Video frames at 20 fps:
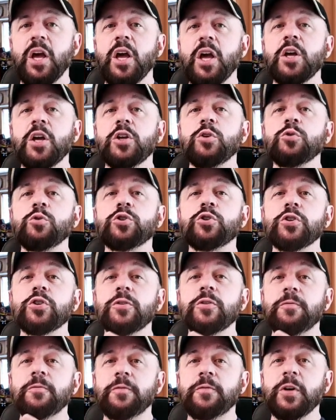You
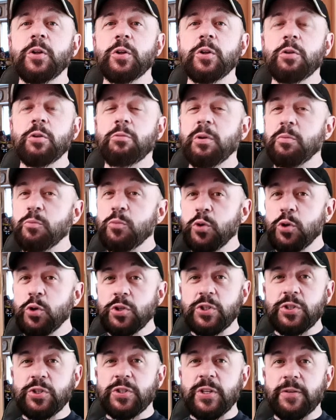should fill your
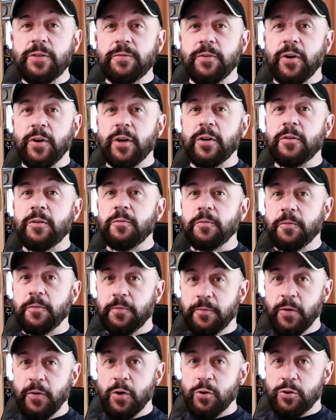emergency fund
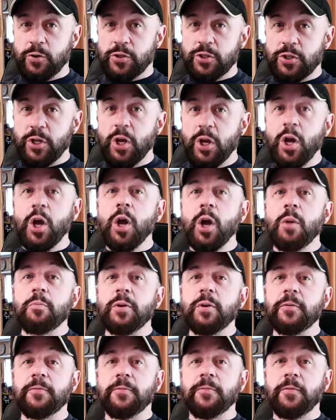first
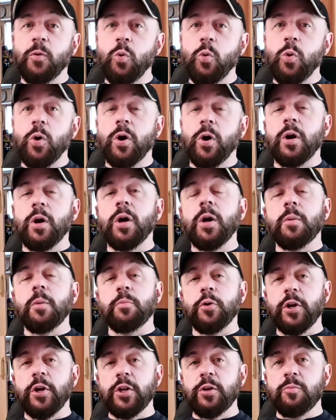before
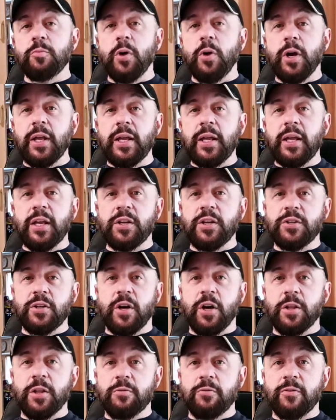putting your money
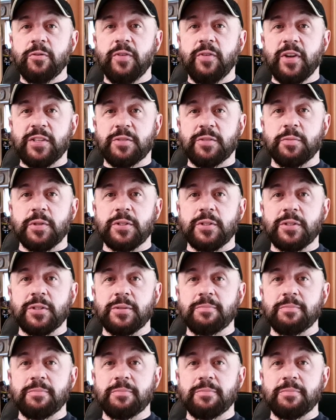into other investments.